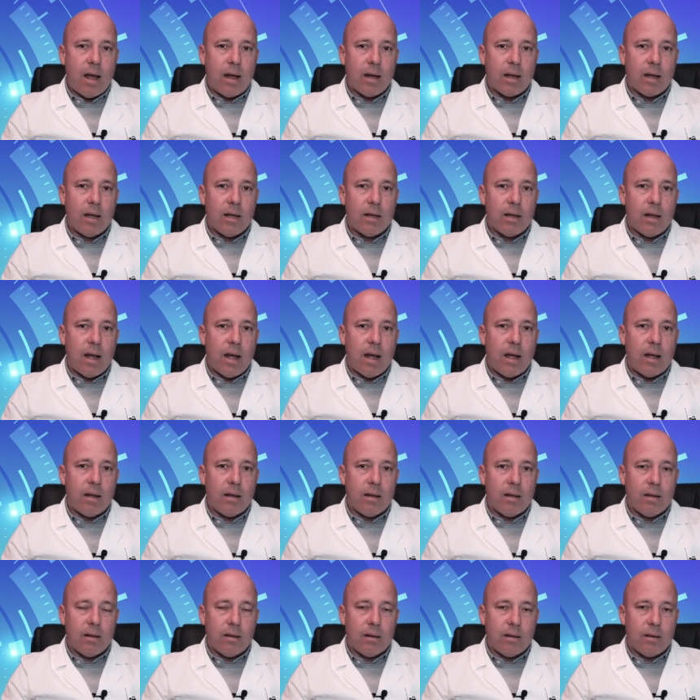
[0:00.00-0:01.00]
The
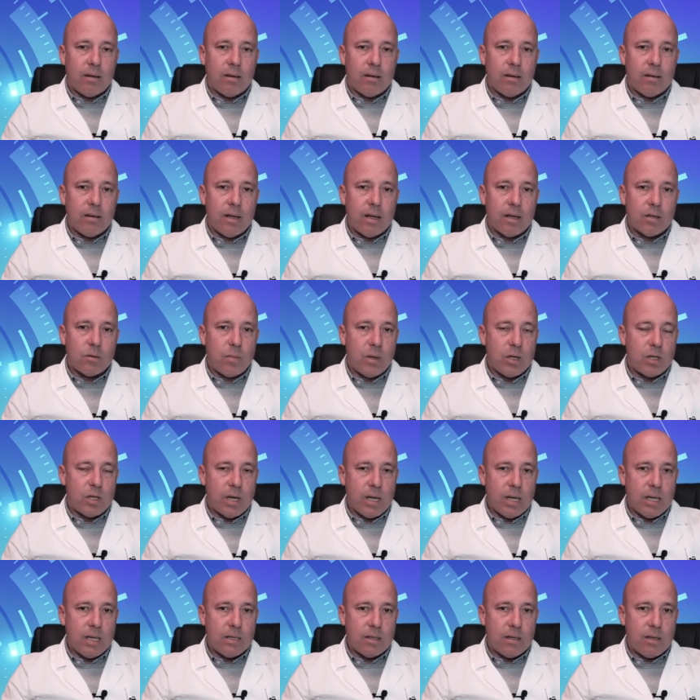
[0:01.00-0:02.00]
ophthalmologist must
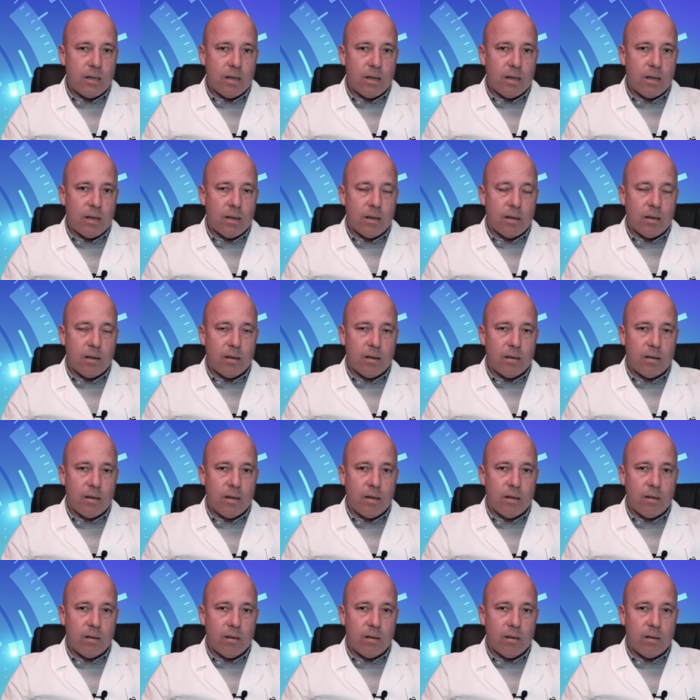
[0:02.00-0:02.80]
also then